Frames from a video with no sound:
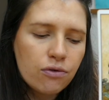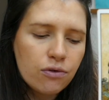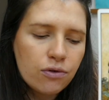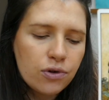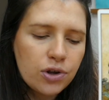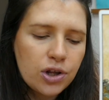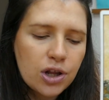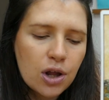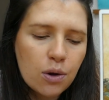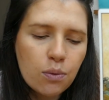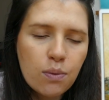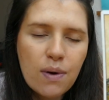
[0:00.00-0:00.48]

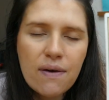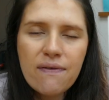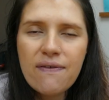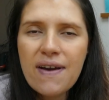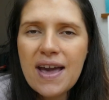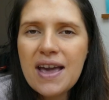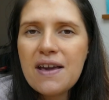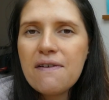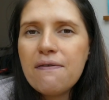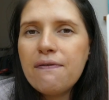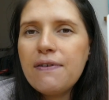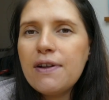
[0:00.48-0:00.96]
you know, when
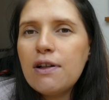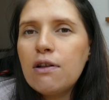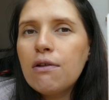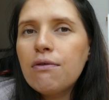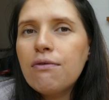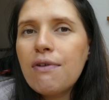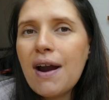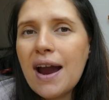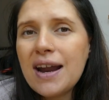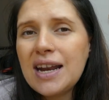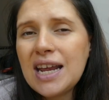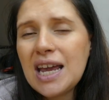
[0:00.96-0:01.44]
they feel
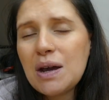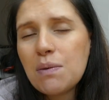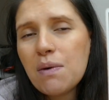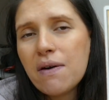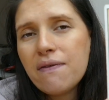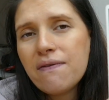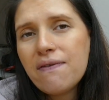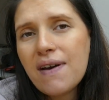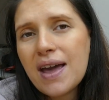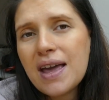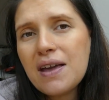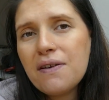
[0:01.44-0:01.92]
ready,
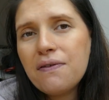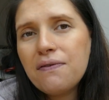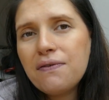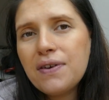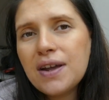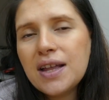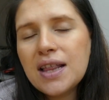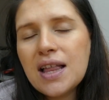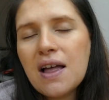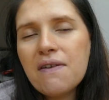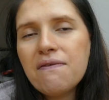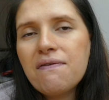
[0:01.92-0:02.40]
when they
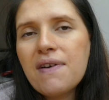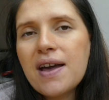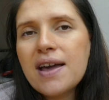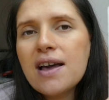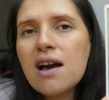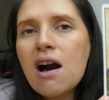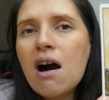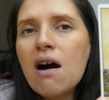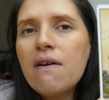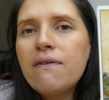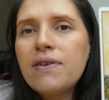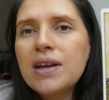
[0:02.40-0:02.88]
feel like they
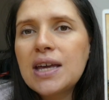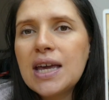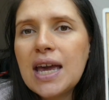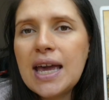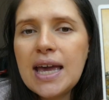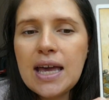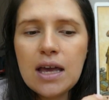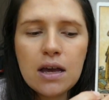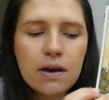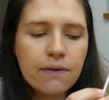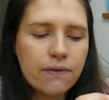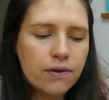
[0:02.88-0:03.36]
are the
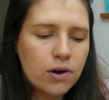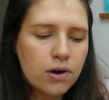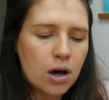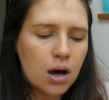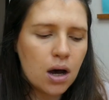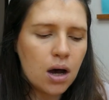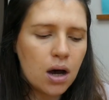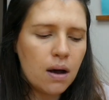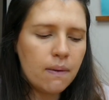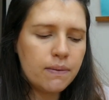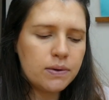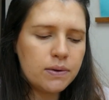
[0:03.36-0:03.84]
King of
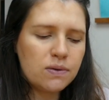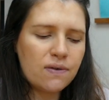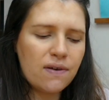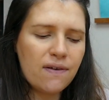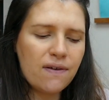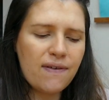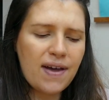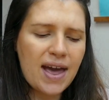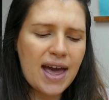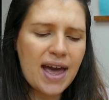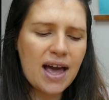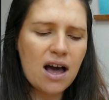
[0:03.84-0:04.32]
Cups,
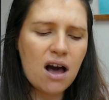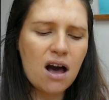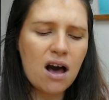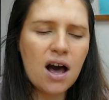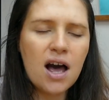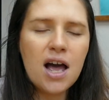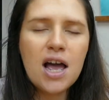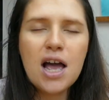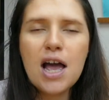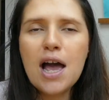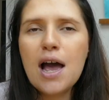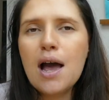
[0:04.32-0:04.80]
where they
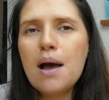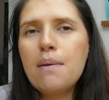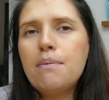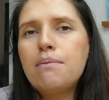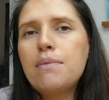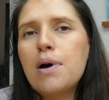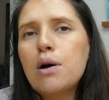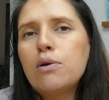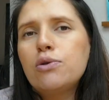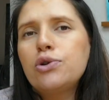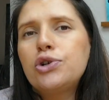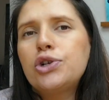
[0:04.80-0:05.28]
are
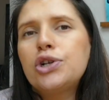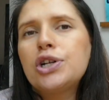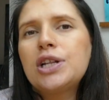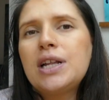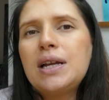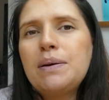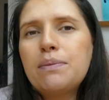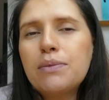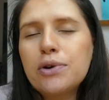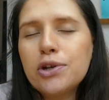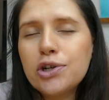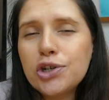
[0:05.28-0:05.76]

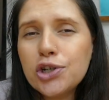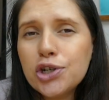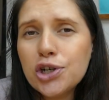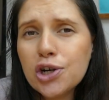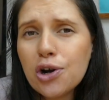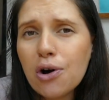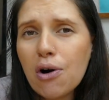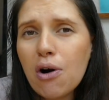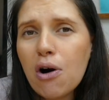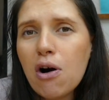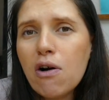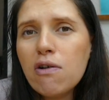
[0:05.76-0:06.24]
emotionally
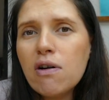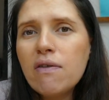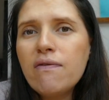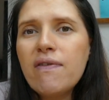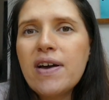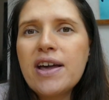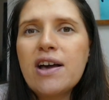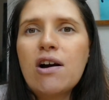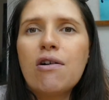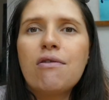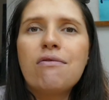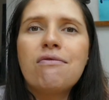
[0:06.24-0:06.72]
mature and
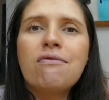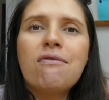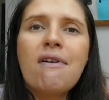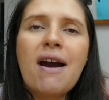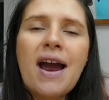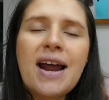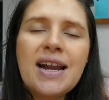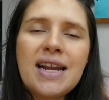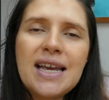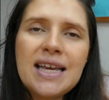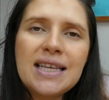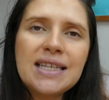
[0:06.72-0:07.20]
they are
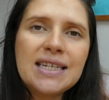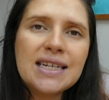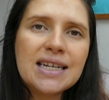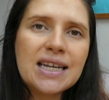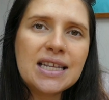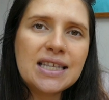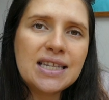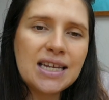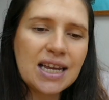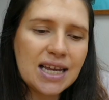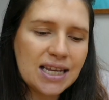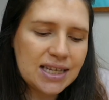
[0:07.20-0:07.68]
ready
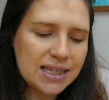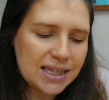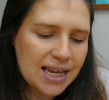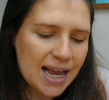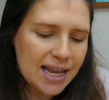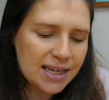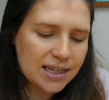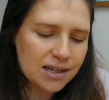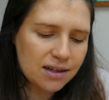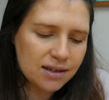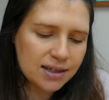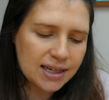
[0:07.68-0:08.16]
to
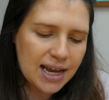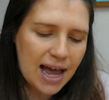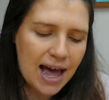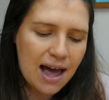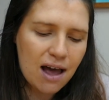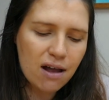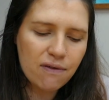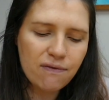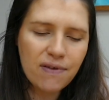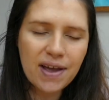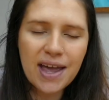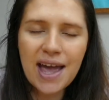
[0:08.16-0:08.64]
settle
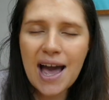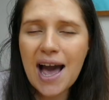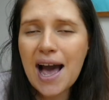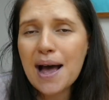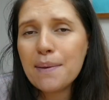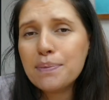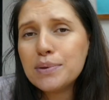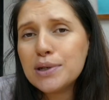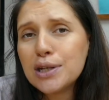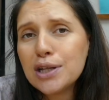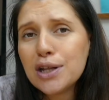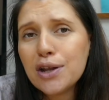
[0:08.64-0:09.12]
down, they
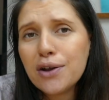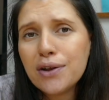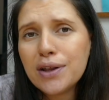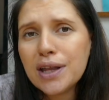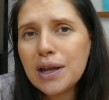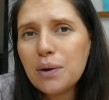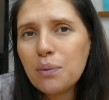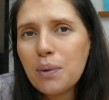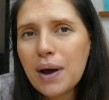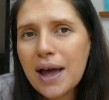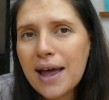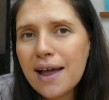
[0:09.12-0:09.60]

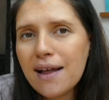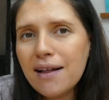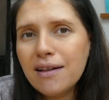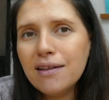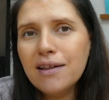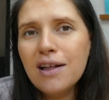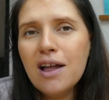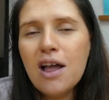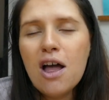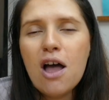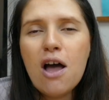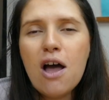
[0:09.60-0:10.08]
absolutely
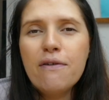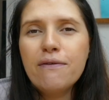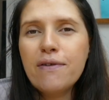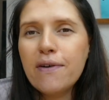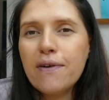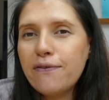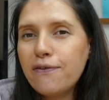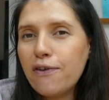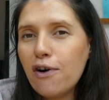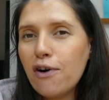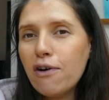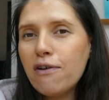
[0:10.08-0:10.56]
will. The
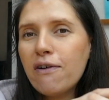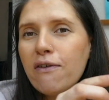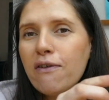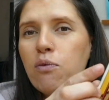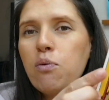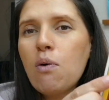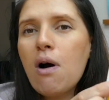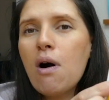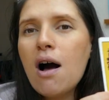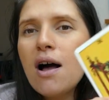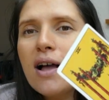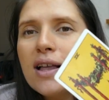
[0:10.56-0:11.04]
Four of
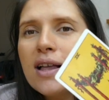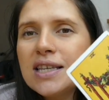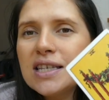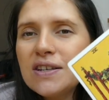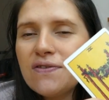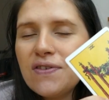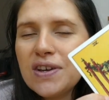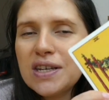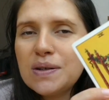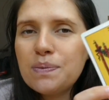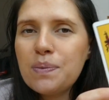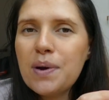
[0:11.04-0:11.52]

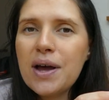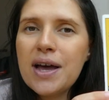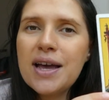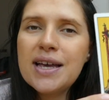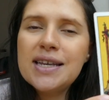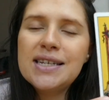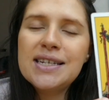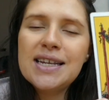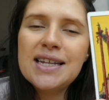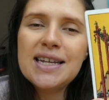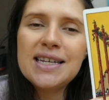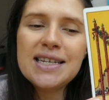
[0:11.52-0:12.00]
Wands, this
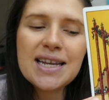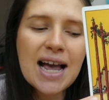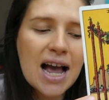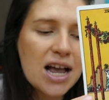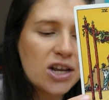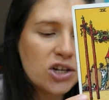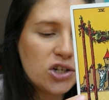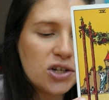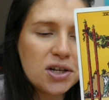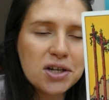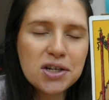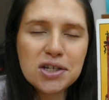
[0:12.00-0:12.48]
person is
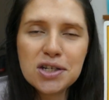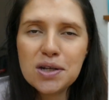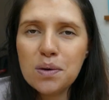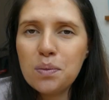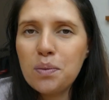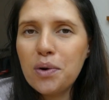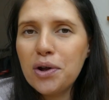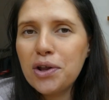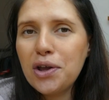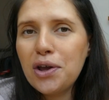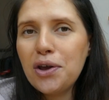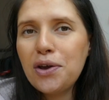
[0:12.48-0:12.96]
actually
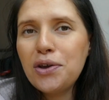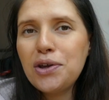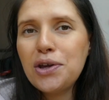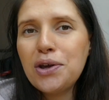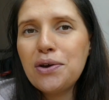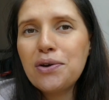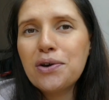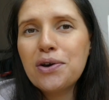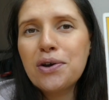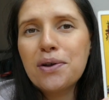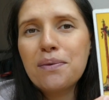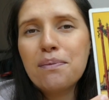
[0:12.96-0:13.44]
someone who
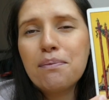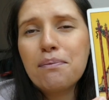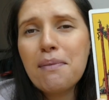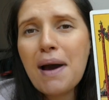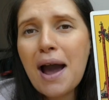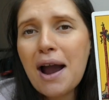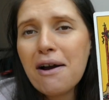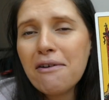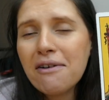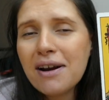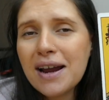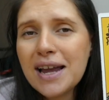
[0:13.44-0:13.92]
you could
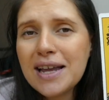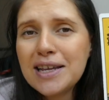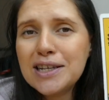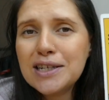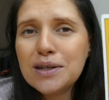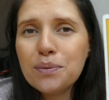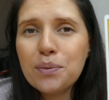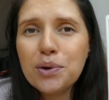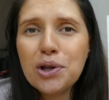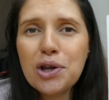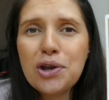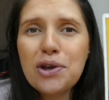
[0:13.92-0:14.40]
marry,
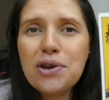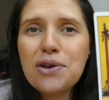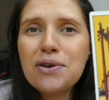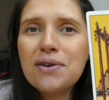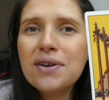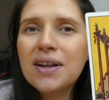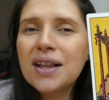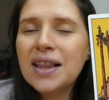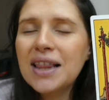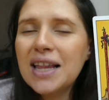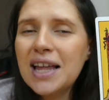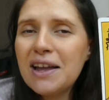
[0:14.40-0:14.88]
someone who you
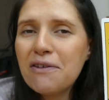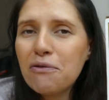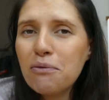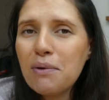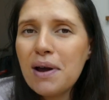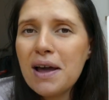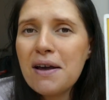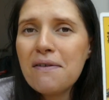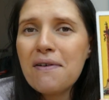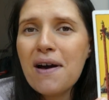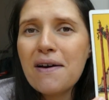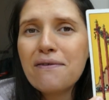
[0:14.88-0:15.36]
could live
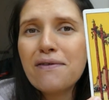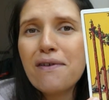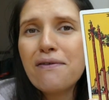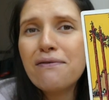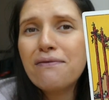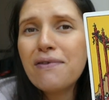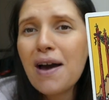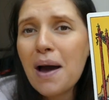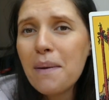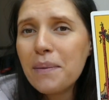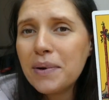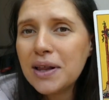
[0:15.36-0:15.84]
with, have a
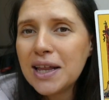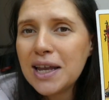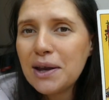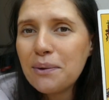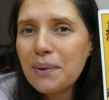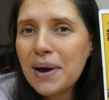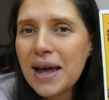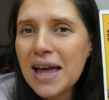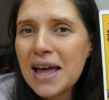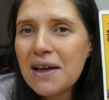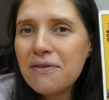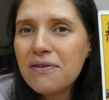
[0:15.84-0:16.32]
family
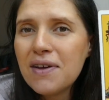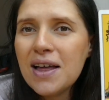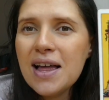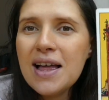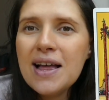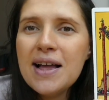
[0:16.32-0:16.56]
with.